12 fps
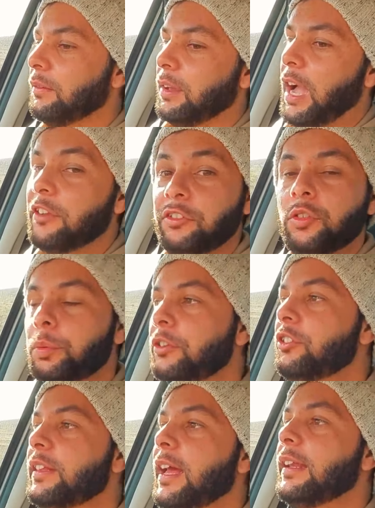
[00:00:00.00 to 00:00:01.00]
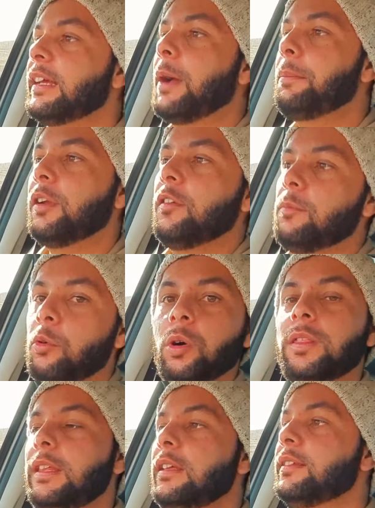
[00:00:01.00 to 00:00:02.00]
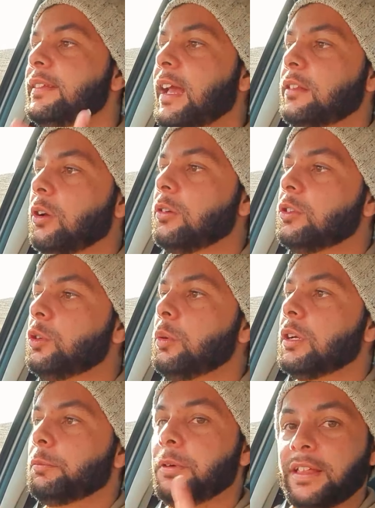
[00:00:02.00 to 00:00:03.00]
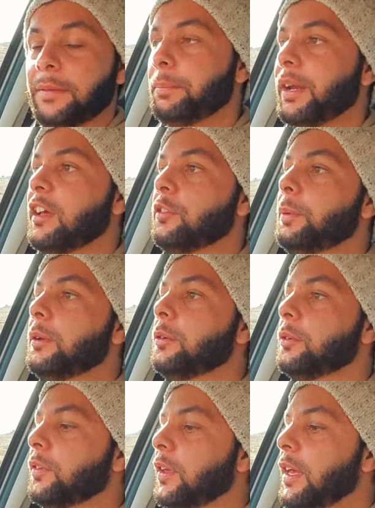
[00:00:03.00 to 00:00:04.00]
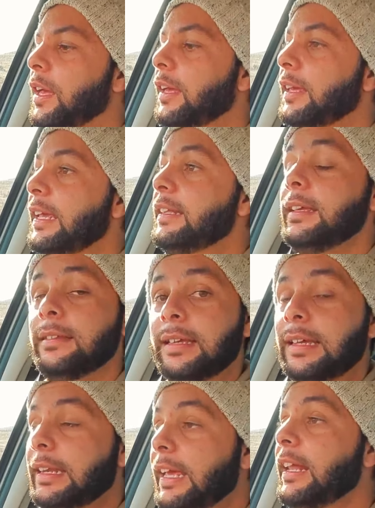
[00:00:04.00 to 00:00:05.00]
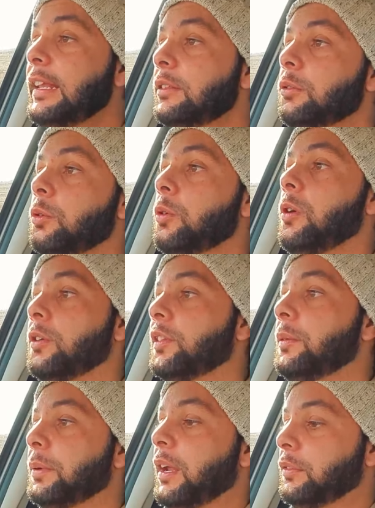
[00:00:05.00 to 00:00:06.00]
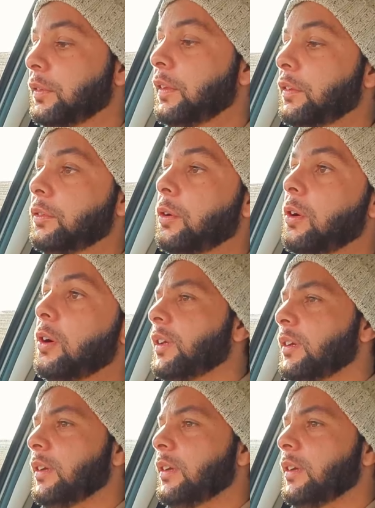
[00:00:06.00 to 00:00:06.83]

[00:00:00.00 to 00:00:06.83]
I just wish it had a couple of more things tacked onto it for that price, because it is a really tall asking price for this car.